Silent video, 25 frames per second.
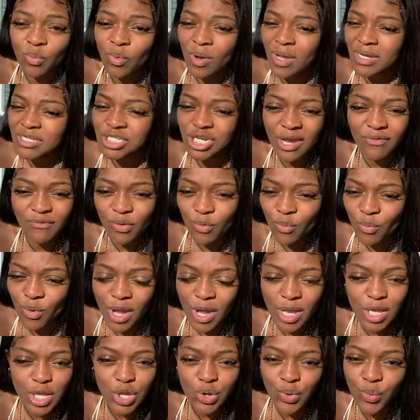Whichever
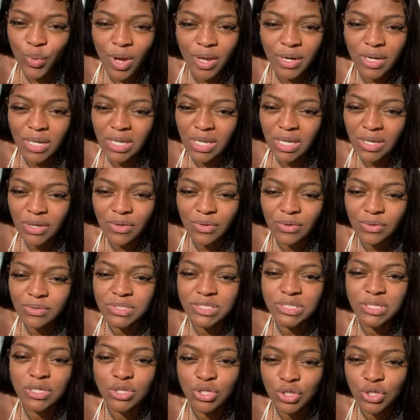one you want to
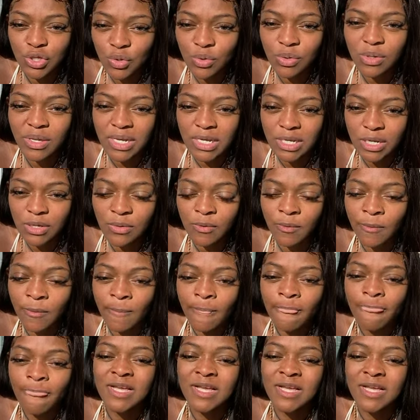use, you can do.